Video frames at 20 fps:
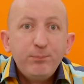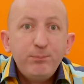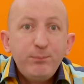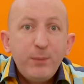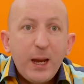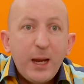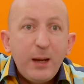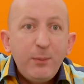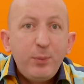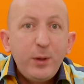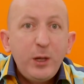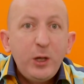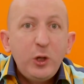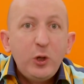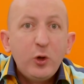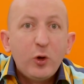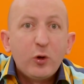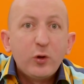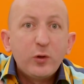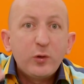Maybe
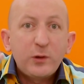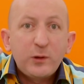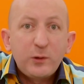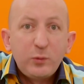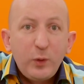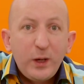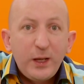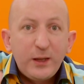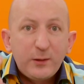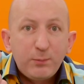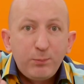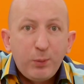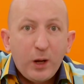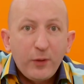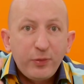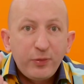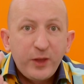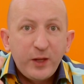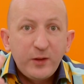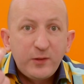your sweet
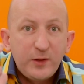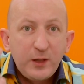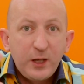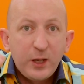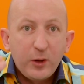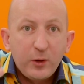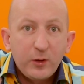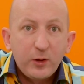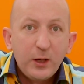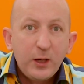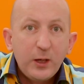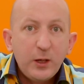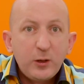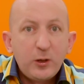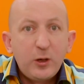spot this year